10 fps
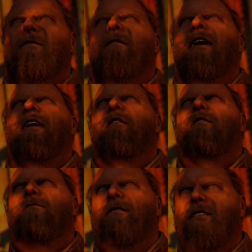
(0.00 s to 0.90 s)
will smite
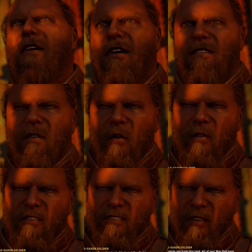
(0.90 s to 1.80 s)
you from this land,
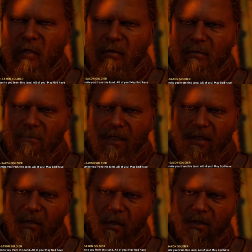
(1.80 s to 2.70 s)
all of you! May